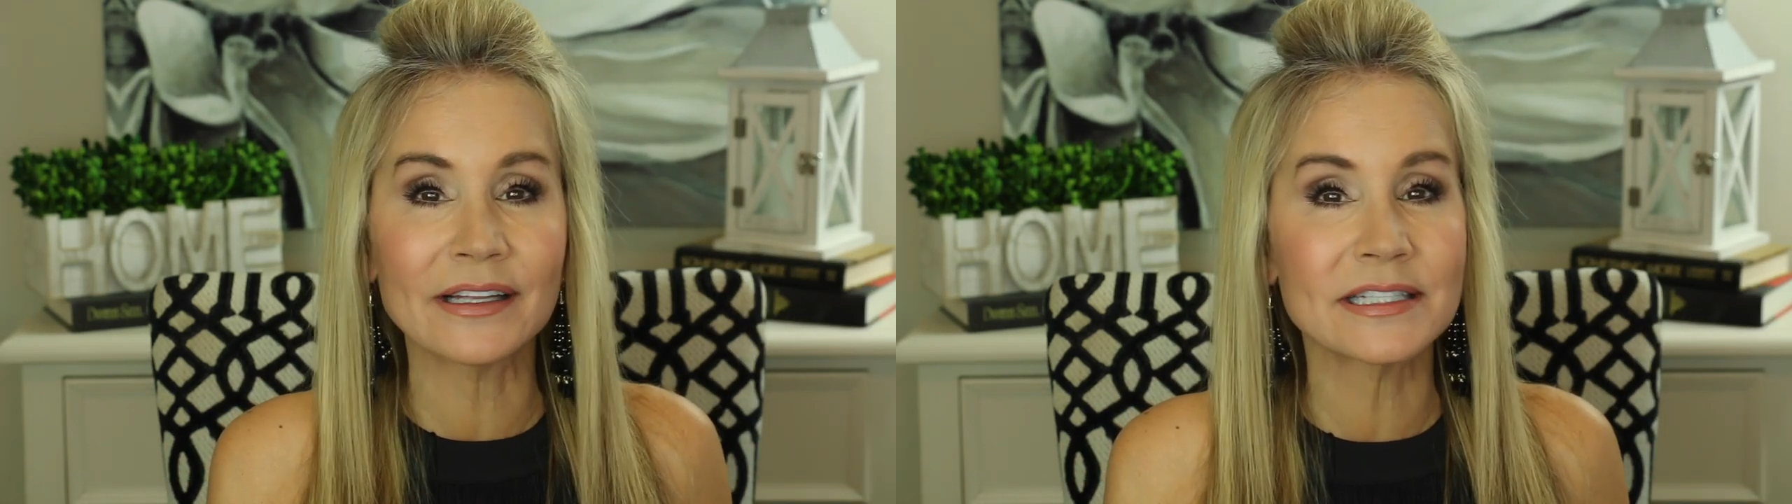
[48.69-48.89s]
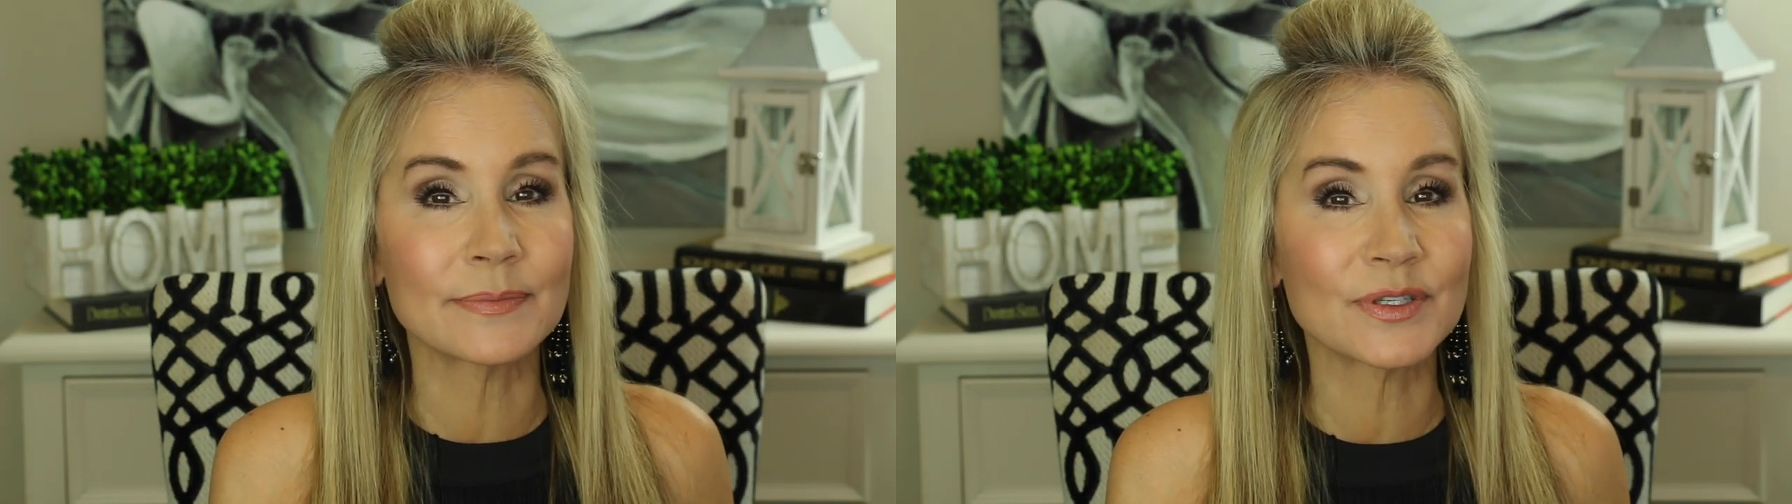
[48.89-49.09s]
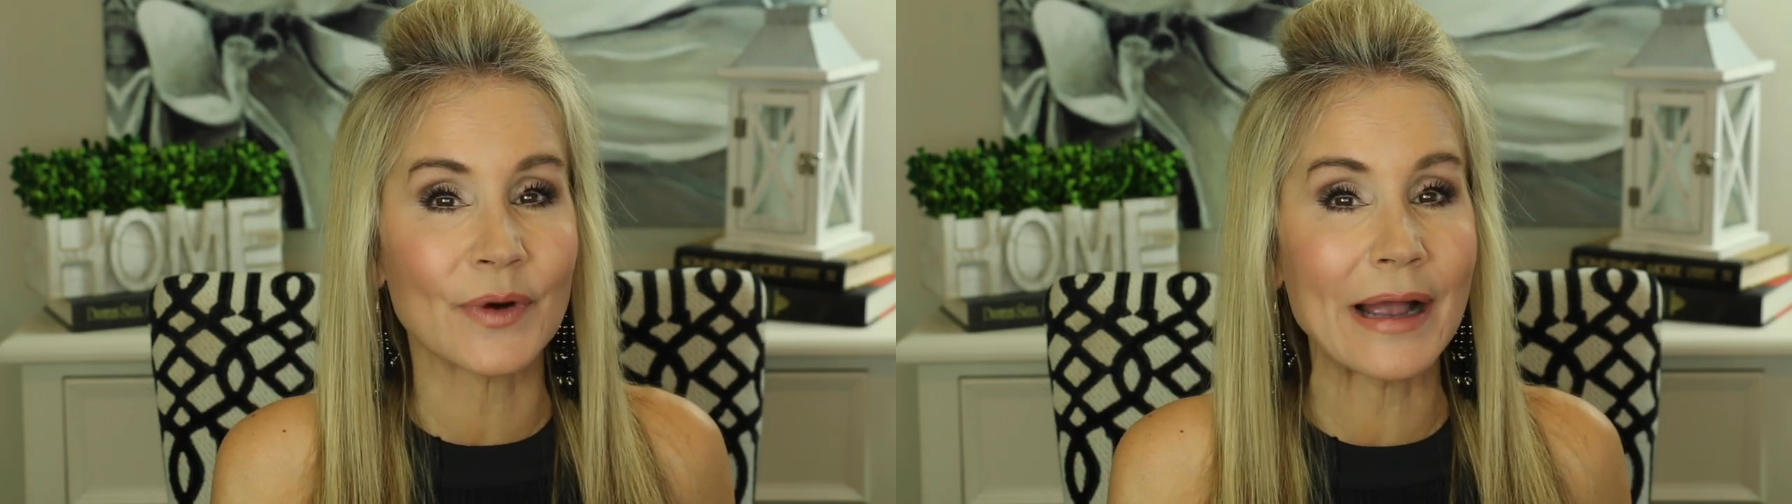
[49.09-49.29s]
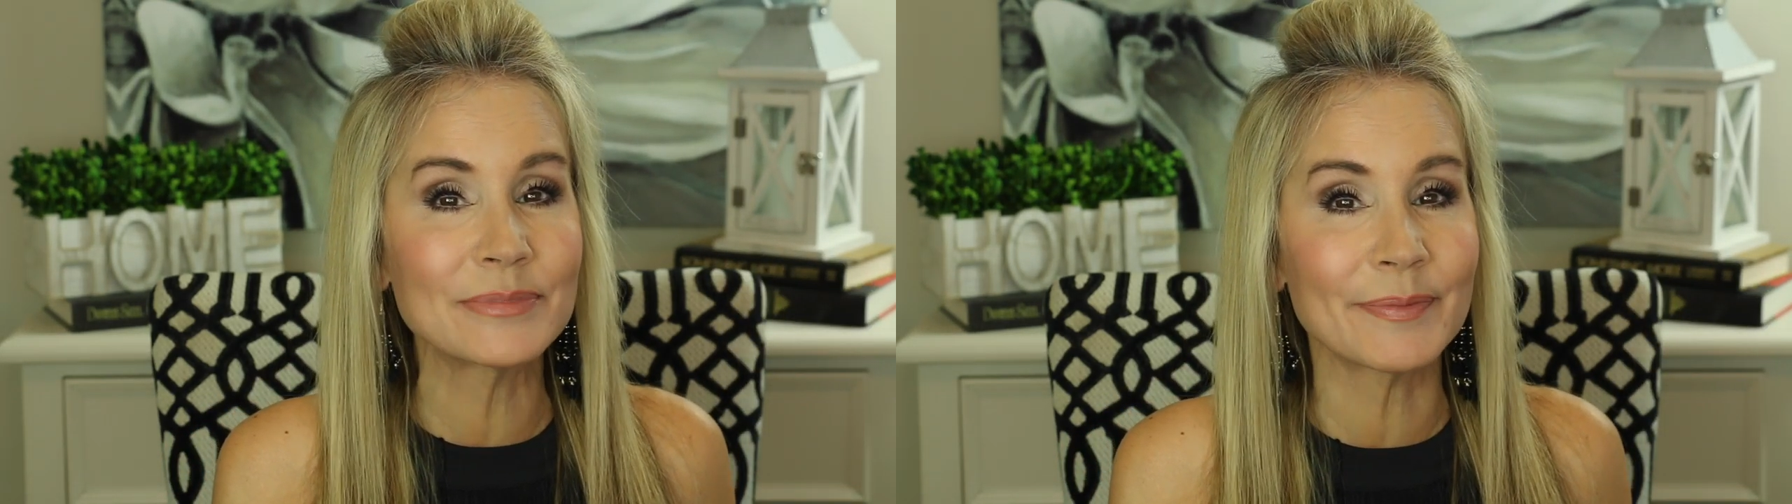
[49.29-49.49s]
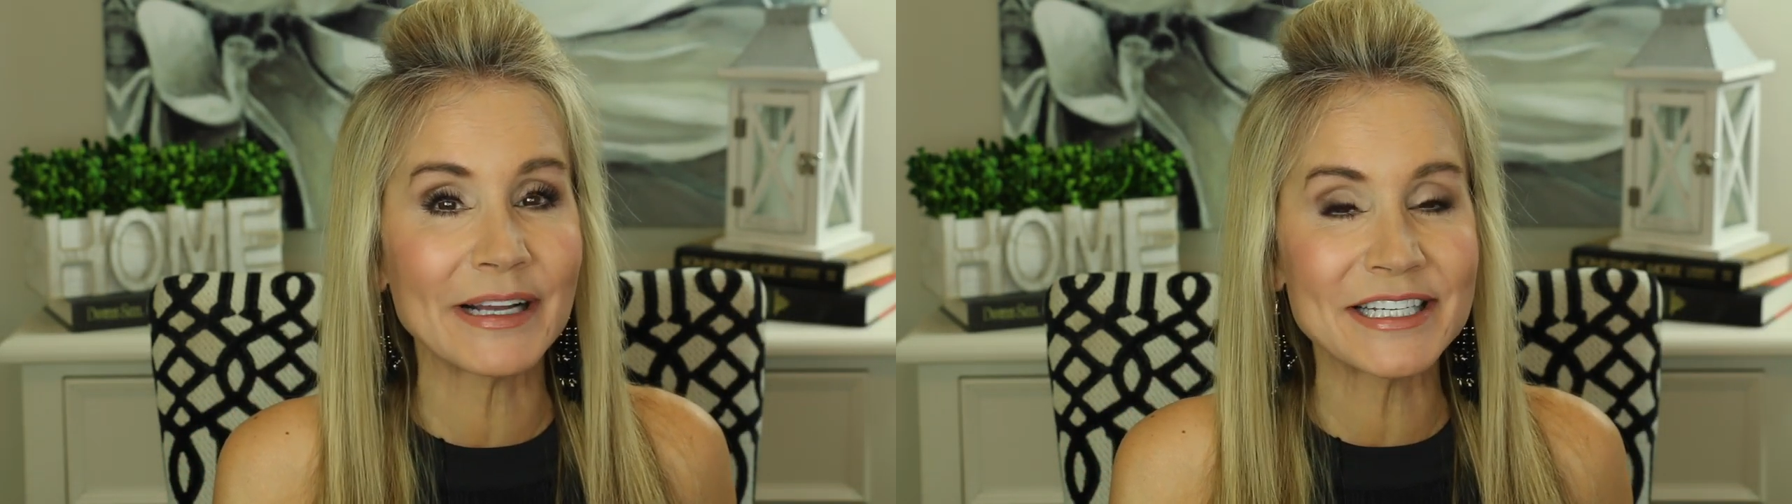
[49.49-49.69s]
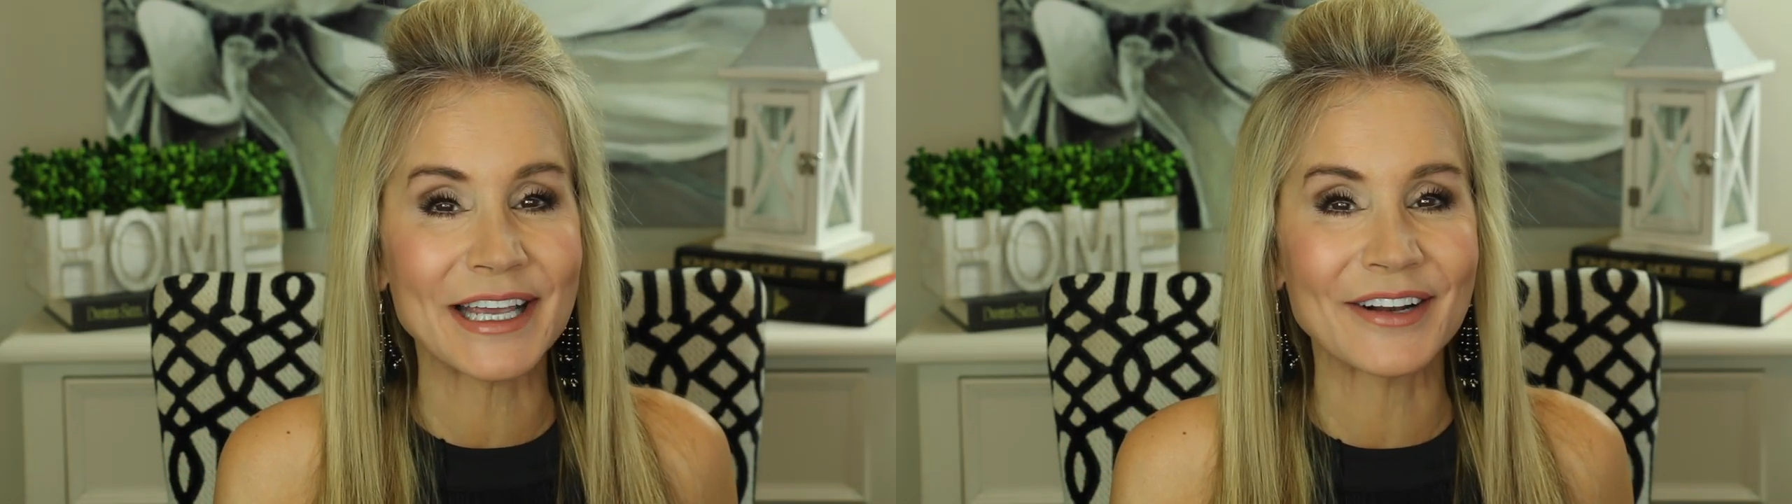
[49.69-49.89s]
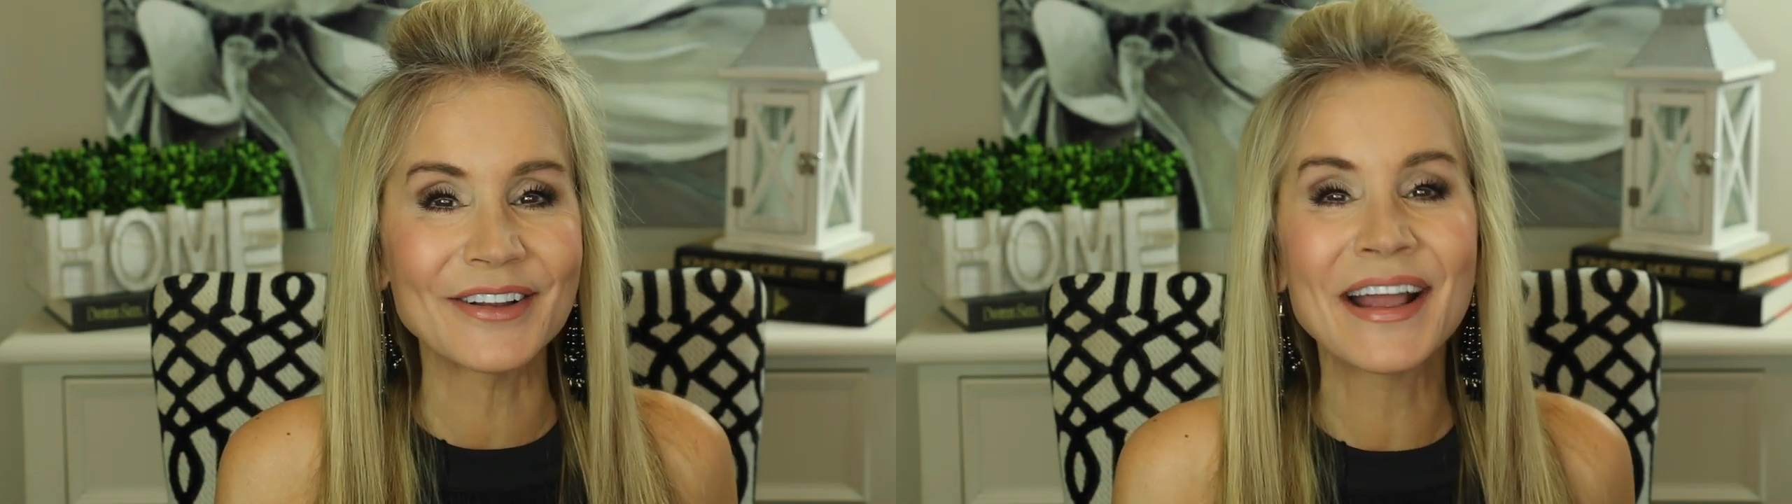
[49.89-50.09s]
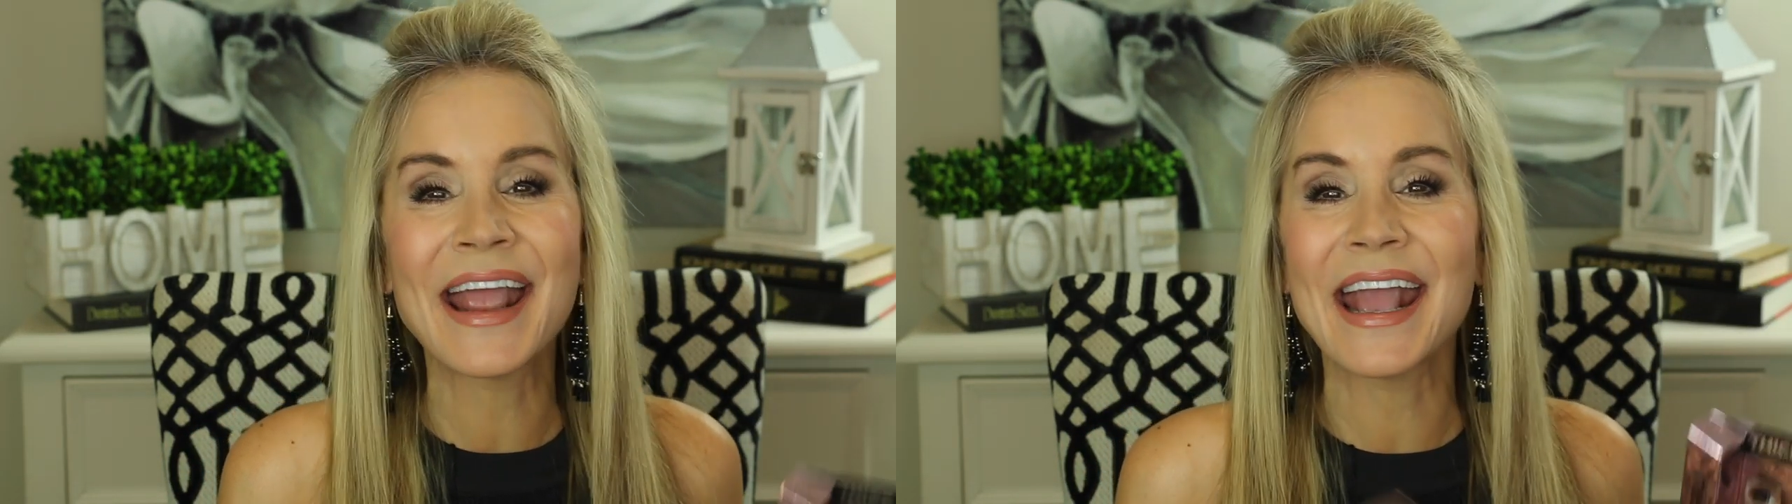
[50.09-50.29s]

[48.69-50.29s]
and subscribe to my channel.